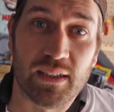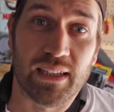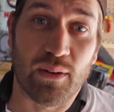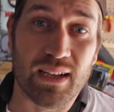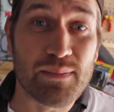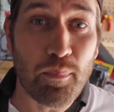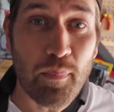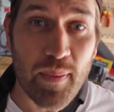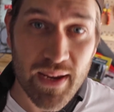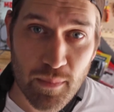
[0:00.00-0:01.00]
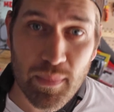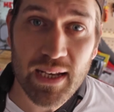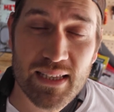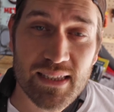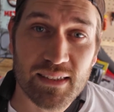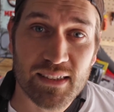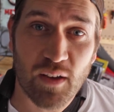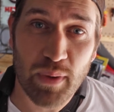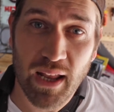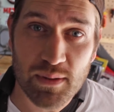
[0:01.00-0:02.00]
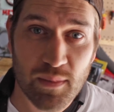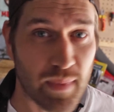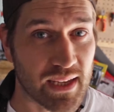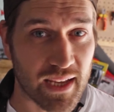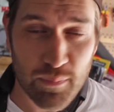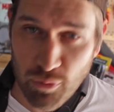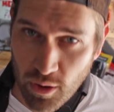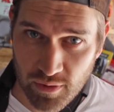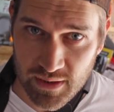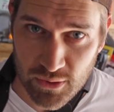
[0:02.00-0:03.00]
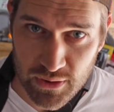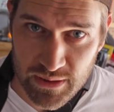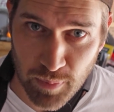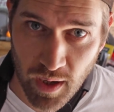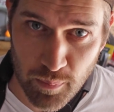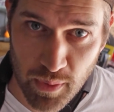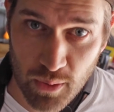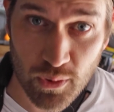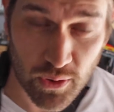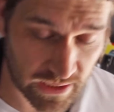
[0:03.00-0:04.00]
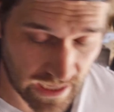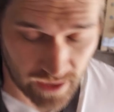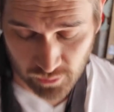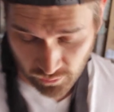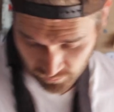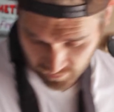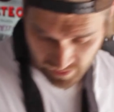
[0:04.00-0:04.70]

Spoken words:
Now, it's been a minute since I've been able to make any progress on this bike build on account of